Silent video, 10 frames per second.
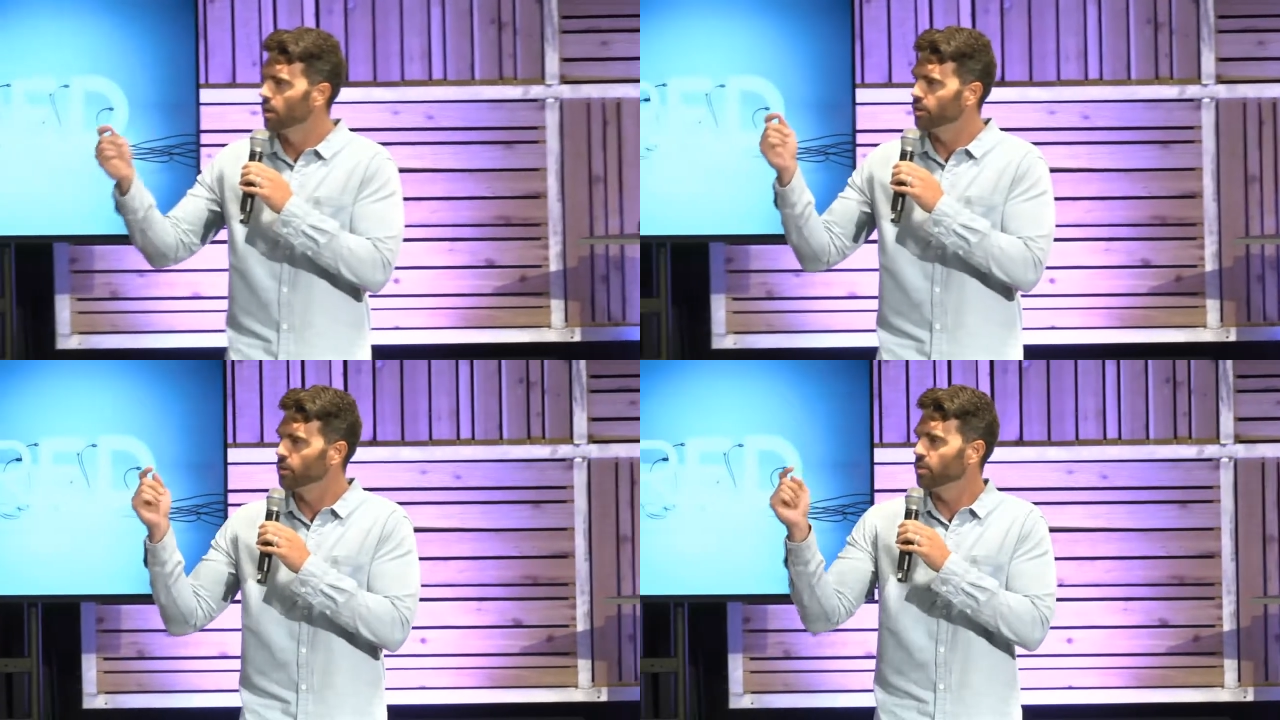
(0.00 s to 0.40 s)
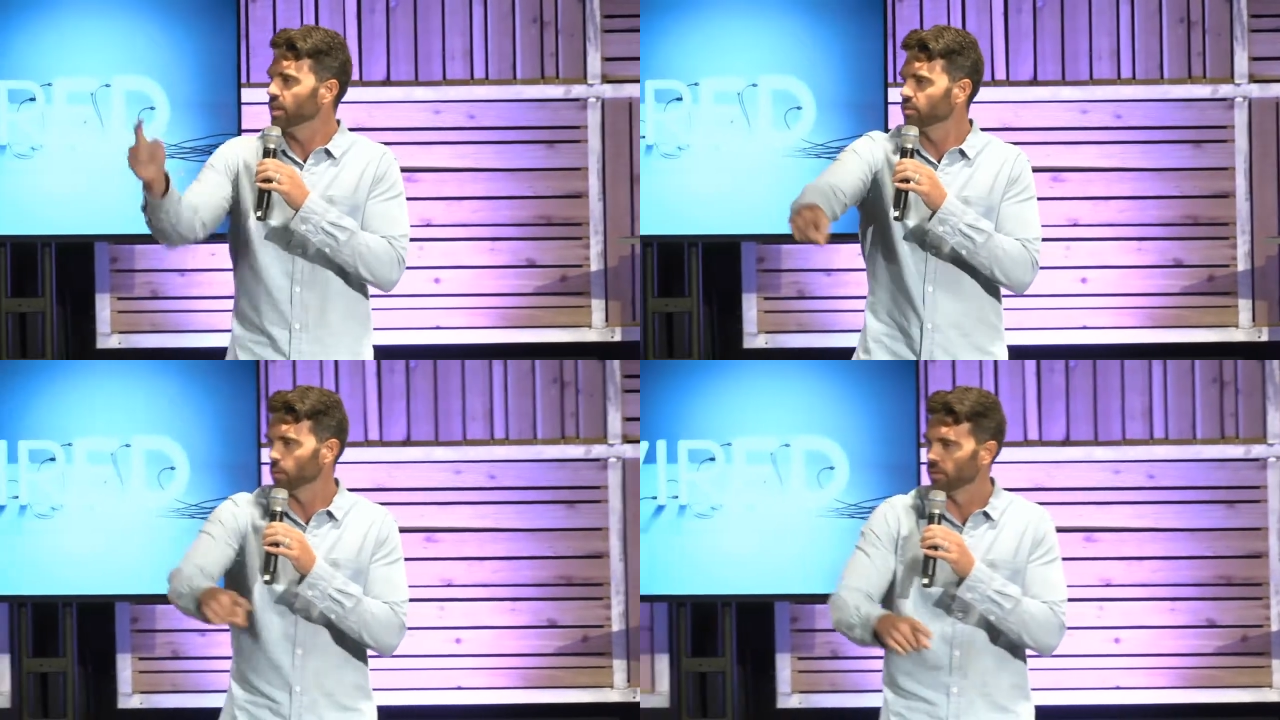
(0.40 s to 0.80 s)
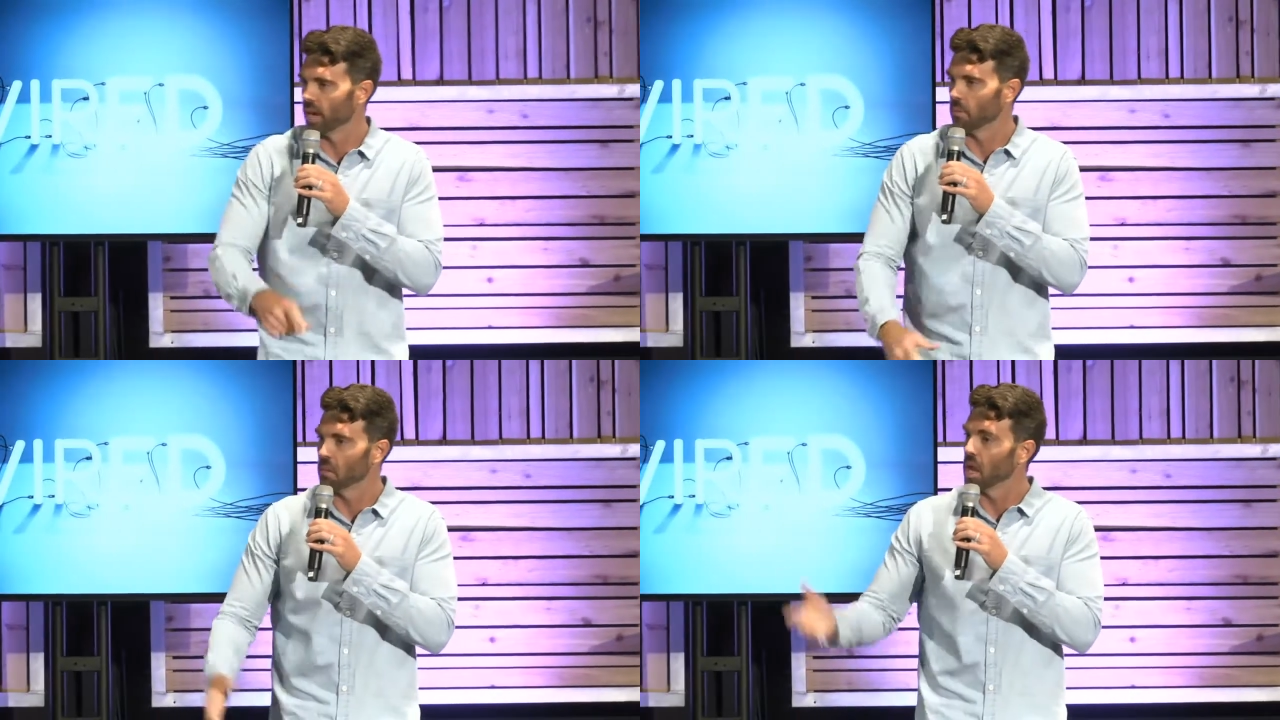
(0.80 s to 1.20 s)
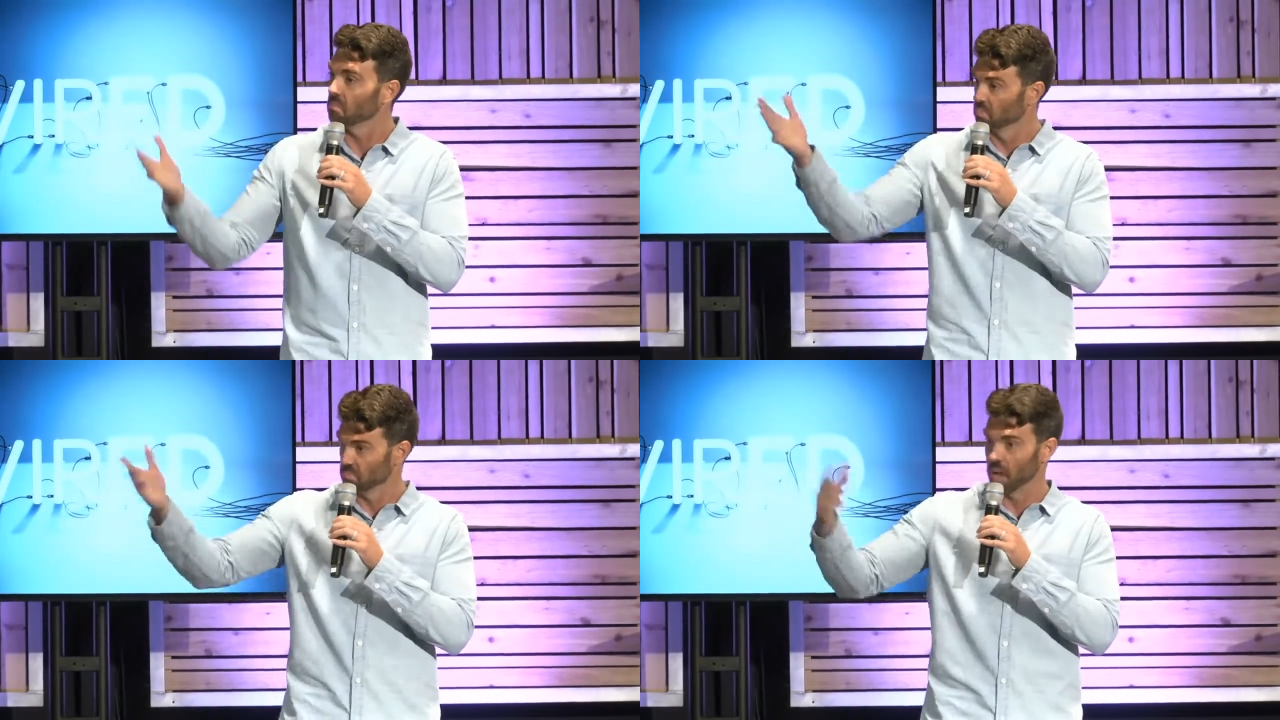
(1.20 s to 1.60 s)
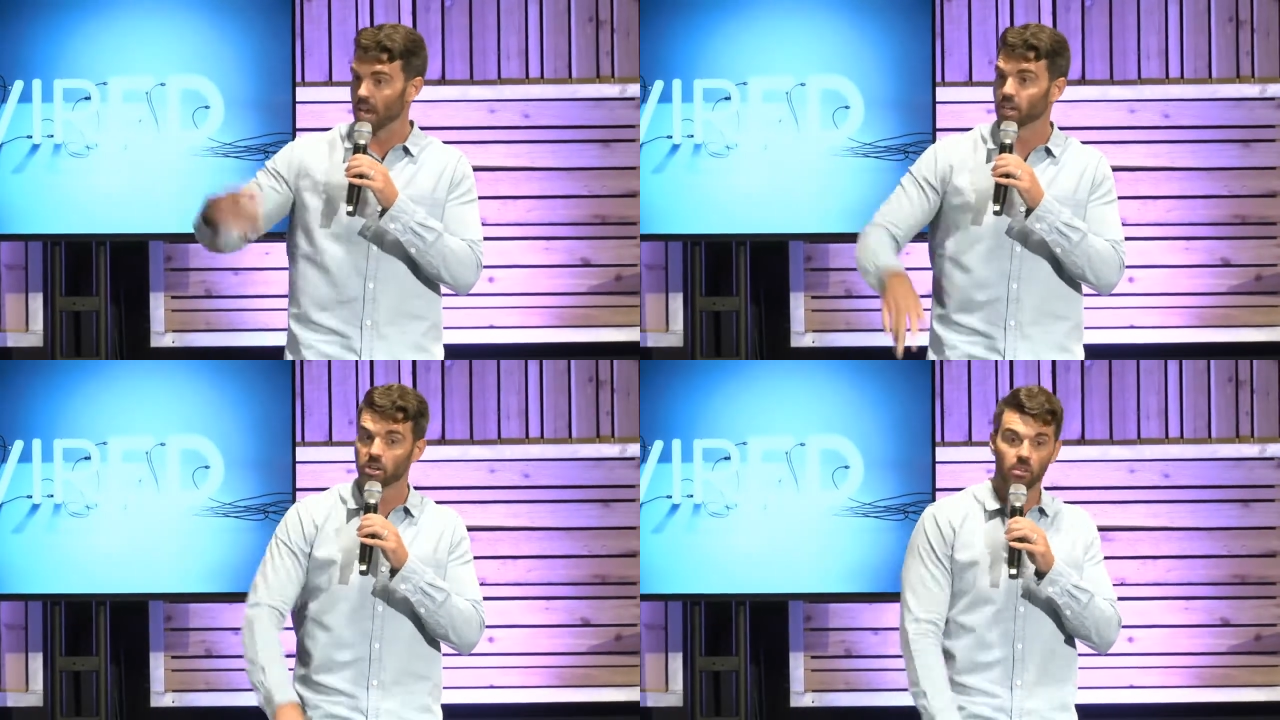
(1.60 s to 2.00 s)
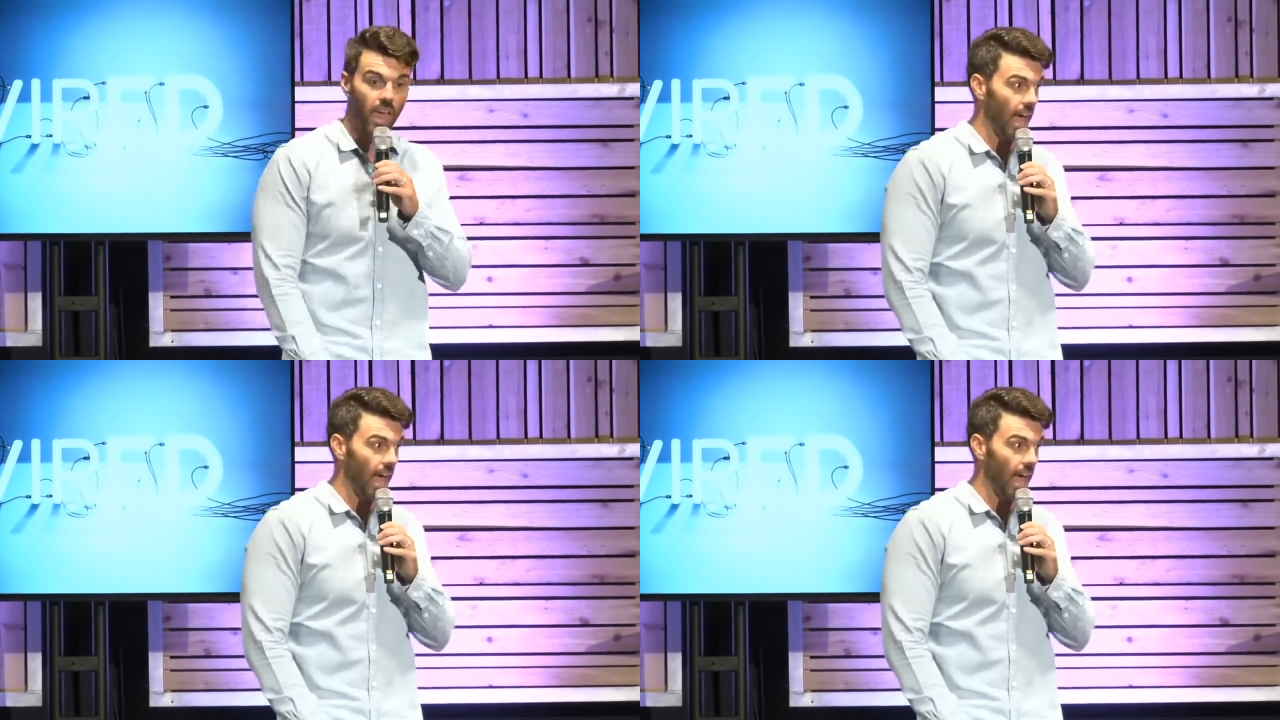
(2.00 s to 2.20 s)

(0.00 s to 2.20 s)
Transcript: do this with it." And I'm like, I can do that.